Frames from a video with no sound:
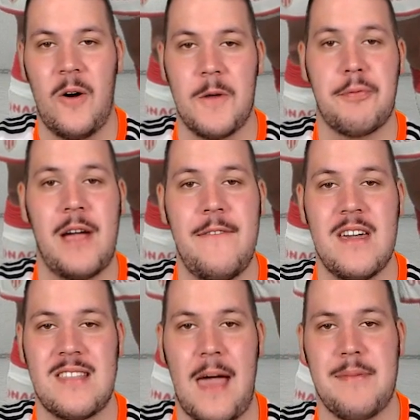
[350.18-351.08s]
on a
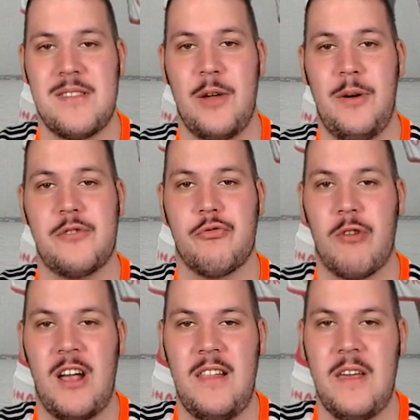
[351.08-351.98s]
previous episode which
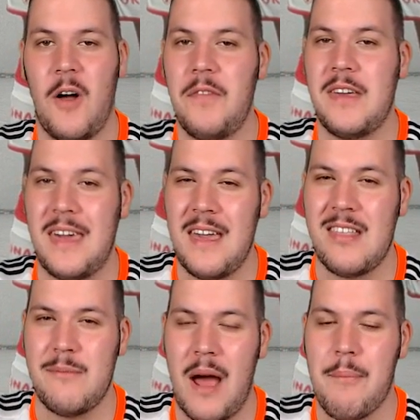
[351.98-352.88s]
really got the gears
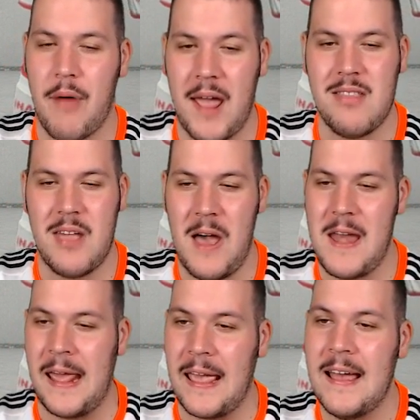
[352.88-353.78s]
in my brain
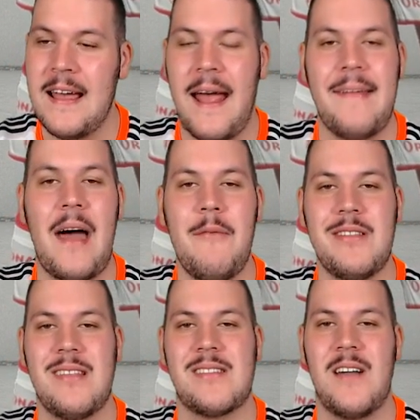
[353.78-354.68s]
turning, and that was
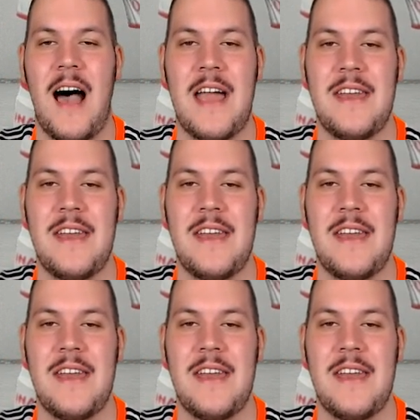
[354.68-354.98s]
to sign